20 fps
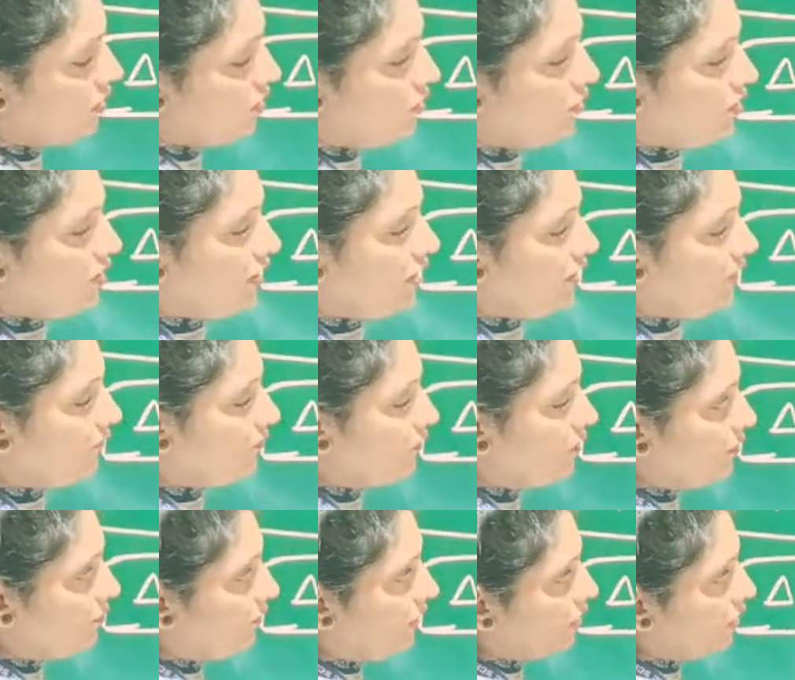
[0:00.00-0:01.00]
Okay,
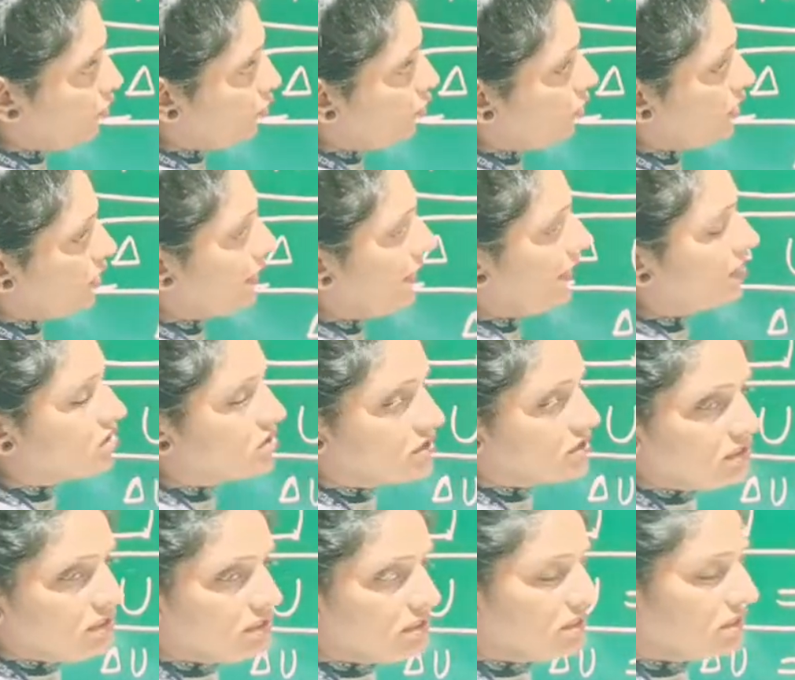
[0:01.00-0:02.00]
but all
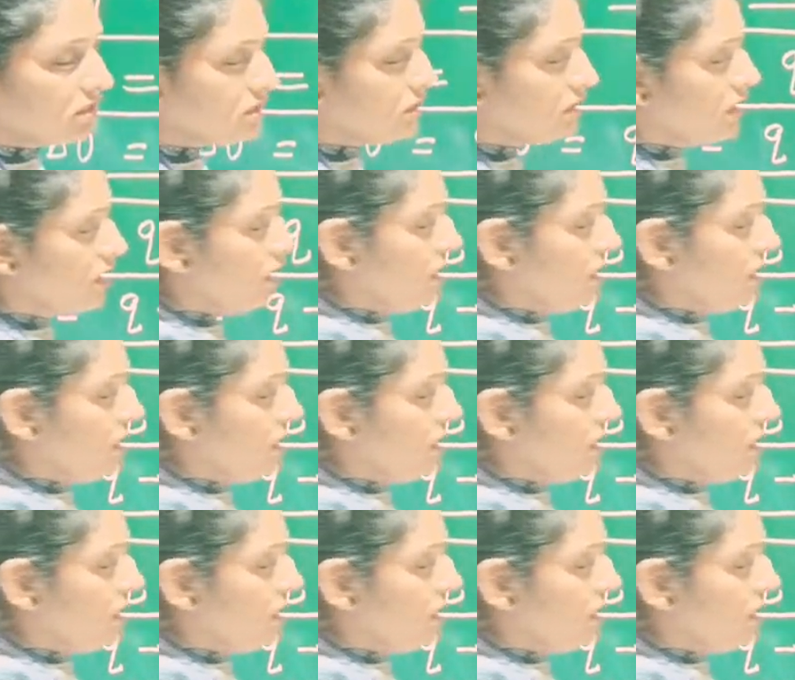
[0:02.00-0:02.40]
reactions